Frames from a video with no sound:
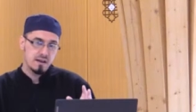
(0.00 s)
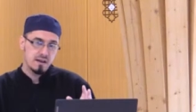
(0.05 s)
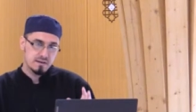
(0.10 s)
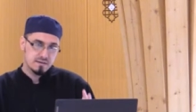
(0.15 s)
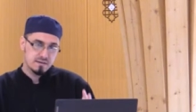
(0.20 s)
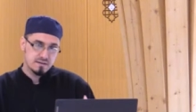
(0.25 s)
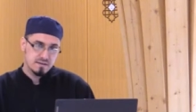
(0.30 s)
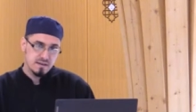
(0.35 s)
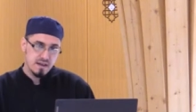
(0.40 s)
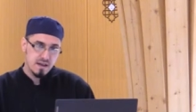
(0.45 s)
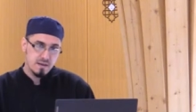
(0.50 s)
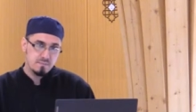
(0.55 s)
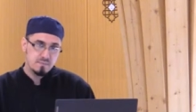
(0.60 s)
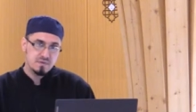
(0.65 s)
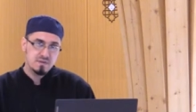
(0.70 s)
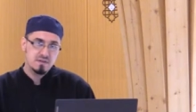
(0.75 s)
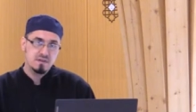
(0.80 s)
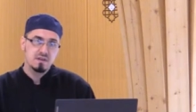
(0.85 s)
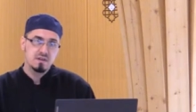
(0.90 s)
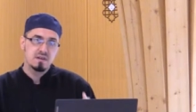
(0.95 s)

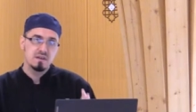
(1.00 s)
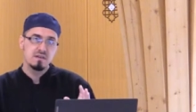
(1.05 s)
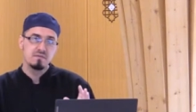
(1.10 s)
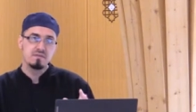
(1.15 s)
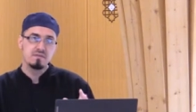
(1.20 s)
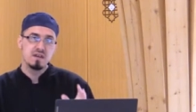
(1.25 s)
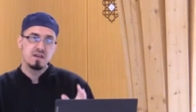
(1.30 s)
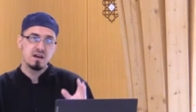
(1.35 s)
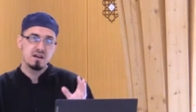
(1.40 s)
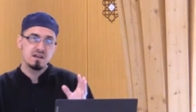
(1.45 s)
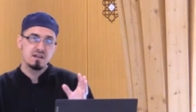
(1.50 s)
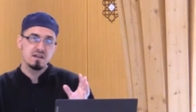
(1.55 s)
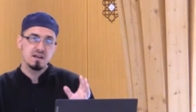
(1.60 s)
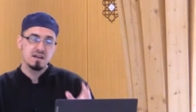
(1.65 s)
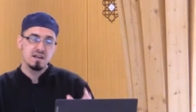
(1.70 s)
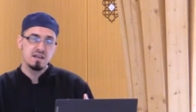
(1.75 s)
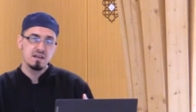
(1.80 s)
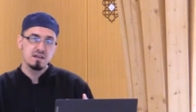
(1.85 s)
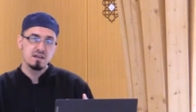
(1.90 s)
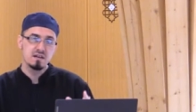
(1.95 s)
except if they are in a
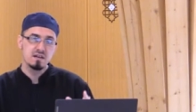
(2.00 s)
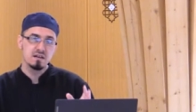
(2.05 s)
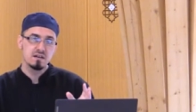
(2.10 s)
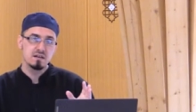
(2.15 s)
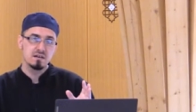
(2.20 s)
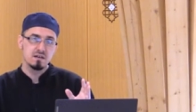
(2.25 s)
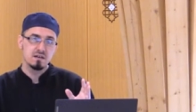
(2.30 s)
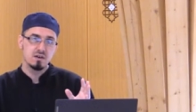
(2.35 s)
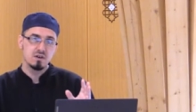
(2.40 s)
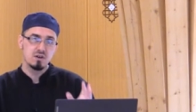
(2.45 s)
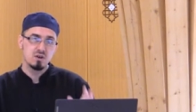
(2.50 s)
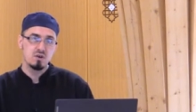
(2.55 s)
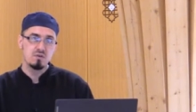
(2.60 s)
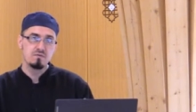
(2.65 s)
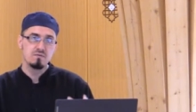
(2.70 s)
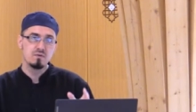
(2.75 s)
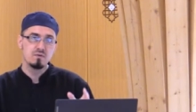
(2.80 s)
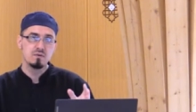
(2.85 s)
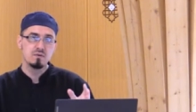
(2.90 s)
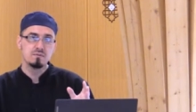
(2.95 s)
legal,
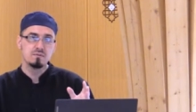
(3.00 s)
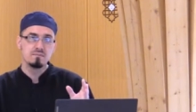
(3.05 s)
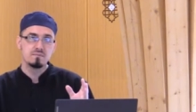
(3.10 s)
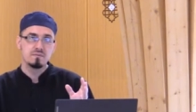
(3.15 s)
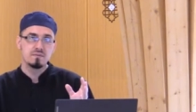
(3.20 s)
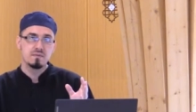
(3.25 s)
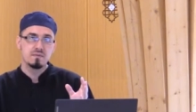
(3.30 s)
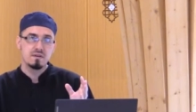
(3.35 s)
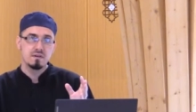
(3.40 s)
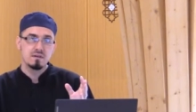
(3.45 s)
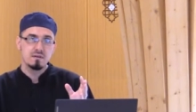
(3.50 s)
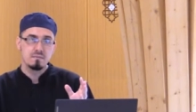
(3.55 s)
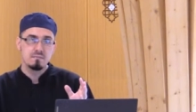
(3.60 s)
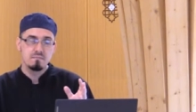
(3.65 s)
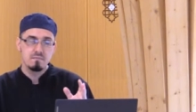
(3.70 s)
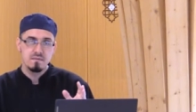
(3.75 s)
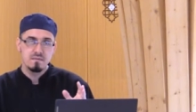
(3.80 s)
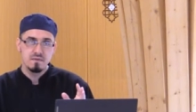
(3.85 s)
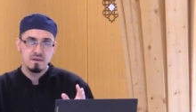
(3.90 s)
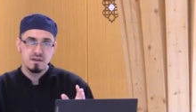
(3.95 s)
lawful,
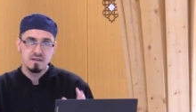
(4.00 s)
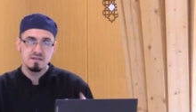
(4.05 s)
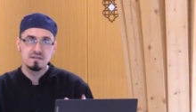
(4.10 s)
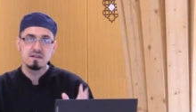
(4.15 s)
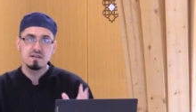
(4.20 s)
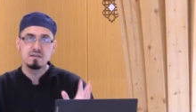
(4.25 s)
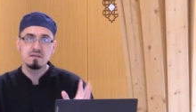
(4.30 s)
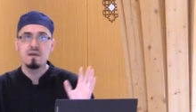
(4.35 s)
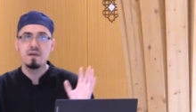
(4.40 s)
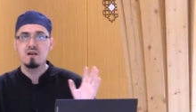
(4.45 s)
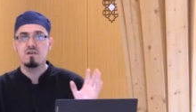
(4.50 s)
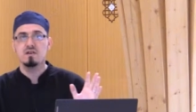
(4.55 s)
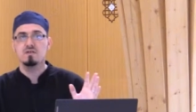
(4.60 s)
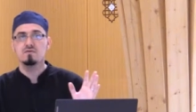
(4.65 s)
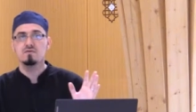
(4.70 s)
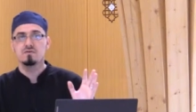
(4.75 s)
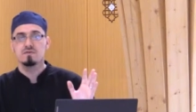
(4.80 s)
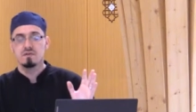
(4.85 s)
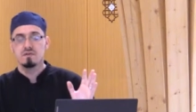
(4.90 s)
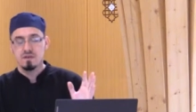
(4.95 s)
licit
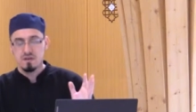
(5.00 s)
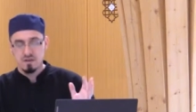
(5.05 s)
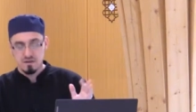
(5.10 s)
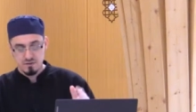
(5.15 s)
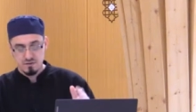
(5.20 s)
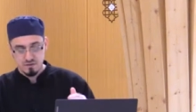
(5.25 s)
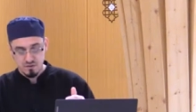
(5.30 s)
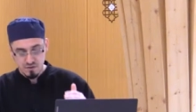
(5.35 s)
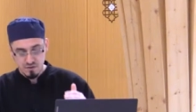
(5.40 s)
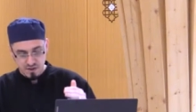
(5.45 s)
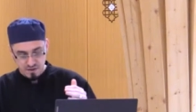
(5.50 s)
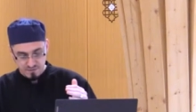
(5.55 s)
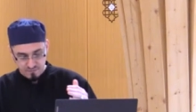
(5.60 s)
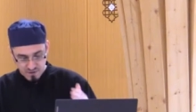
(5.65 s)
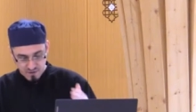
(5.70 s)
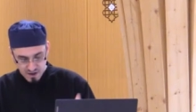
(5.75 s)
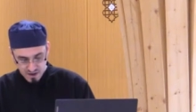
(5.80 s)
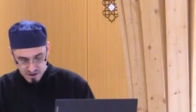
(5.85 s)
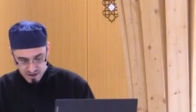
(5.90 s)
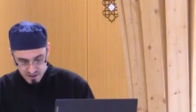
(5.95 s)
marriage. So
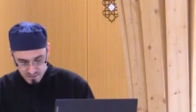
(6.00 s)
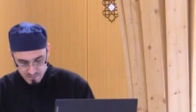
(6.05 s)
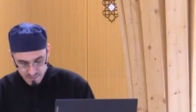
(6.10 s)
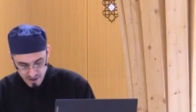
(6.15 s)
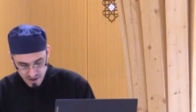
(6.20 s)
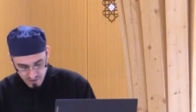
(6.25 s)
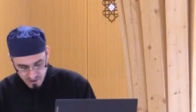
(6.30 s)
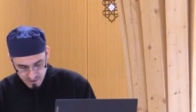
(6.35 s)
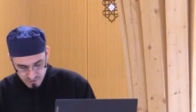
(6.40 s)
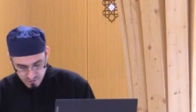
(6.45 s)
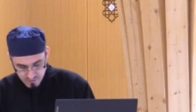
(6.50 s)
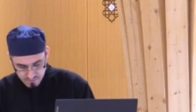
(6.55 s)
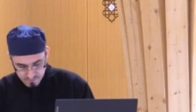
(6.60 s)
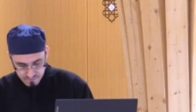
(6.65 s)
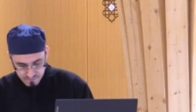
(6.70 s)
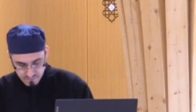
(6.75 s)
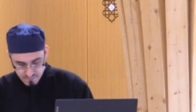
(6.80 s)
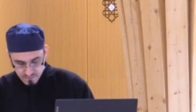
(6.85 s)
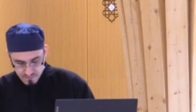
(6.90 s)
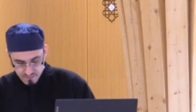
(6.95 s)
if you are in a marriage,
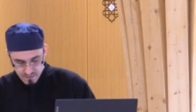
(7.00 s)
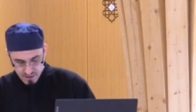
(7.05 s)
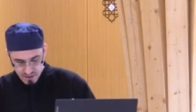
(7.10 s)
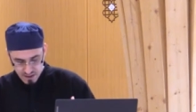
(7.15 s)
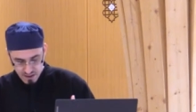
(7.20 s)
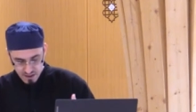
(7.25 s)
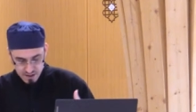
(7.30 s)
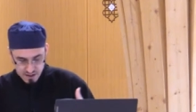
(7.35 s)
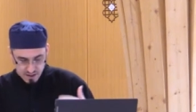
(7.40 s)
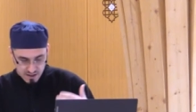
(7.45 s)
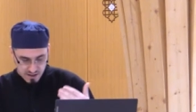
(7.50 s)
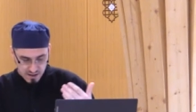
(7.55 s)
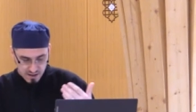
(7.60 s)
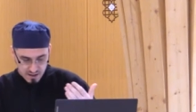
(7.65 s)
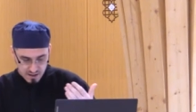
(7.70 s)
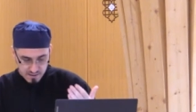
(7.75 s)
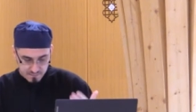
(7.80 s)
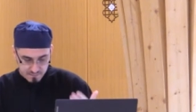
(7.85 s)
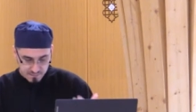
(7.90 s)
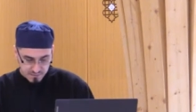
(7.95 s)

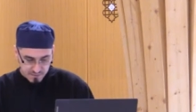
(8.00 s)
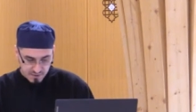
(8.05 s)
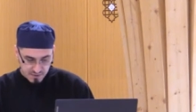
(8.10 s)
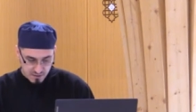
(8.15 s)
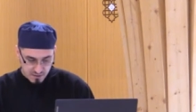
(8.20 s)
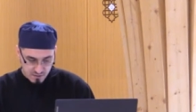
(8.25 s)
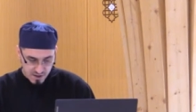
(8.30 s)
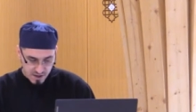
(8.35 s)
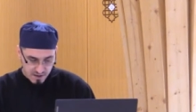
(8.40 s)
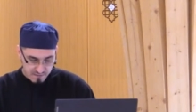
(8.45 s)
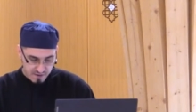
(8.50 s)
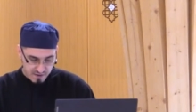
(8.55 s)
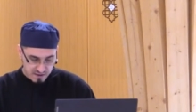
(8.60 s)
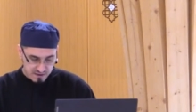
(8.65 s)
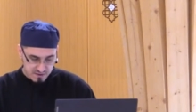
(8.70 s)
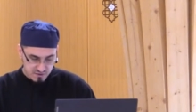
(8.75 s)
uh, you have